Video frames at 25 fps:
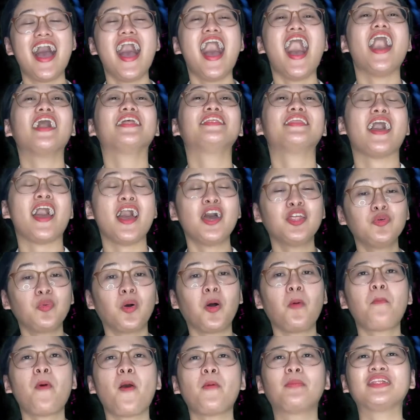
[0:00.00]
an
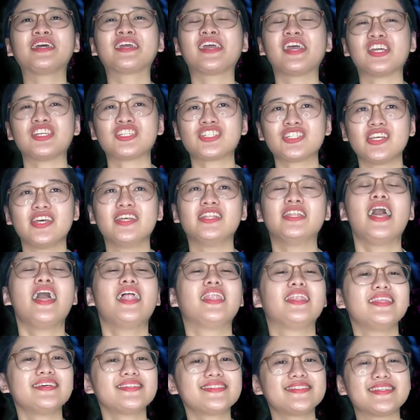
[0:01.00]
annual publication
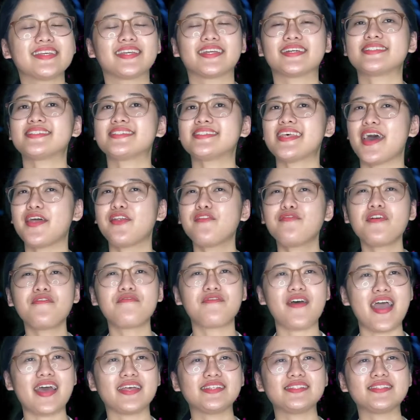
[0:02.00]
listing a set of
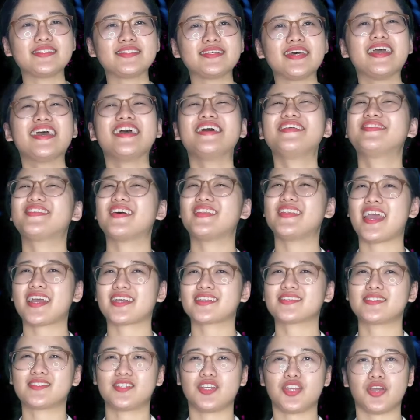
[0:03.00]
events in the
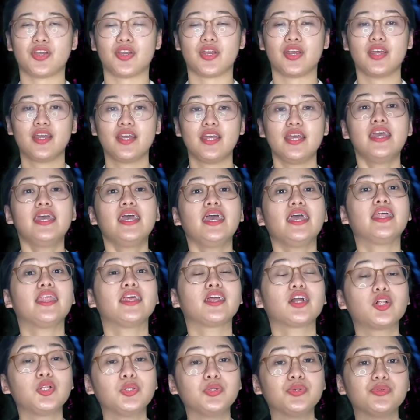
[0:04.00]
next year. It
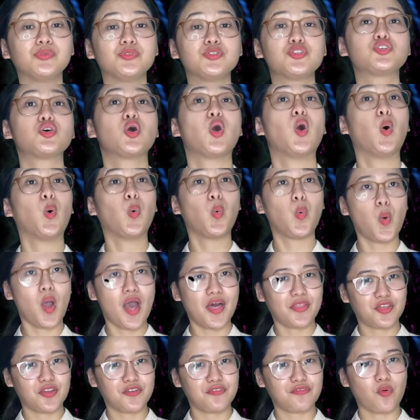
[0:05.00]
includes
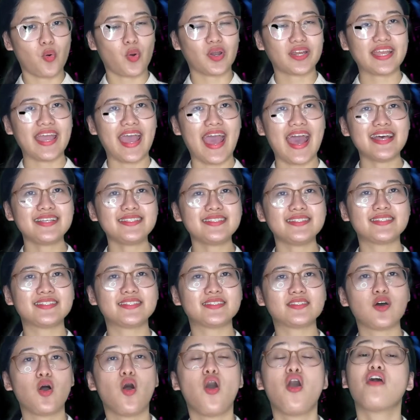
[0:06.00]
weather
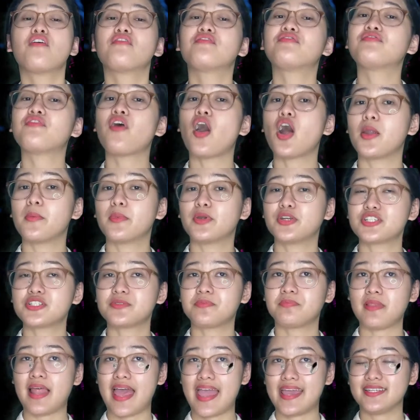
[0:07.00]
forecasts, farmers'
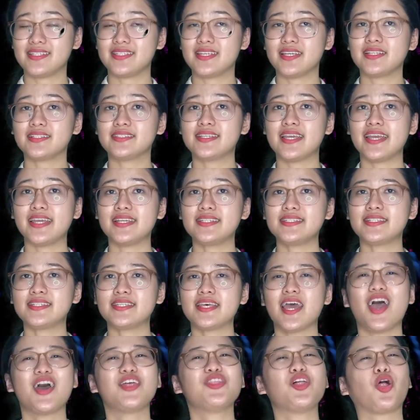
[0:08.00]
planting dates,
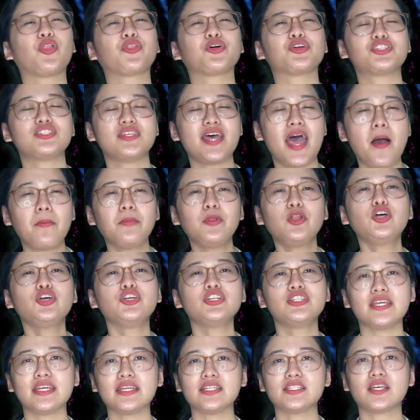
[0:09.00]
and other
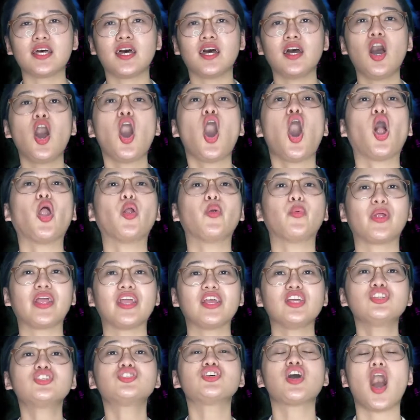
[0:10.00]
tabular data
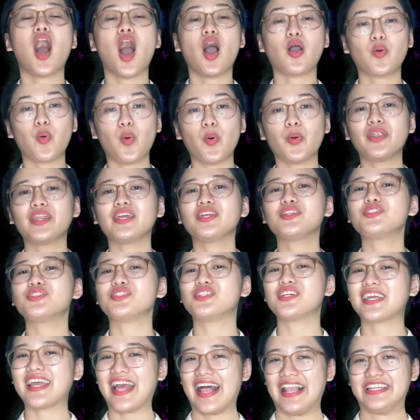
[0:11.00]
arranged according to
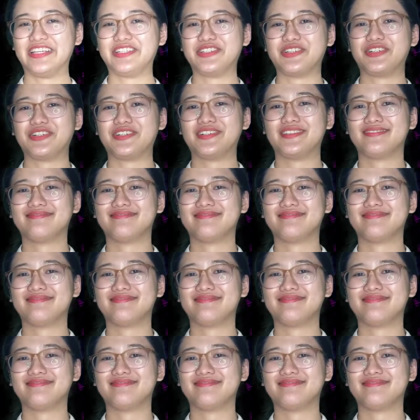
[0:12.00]
the calendar.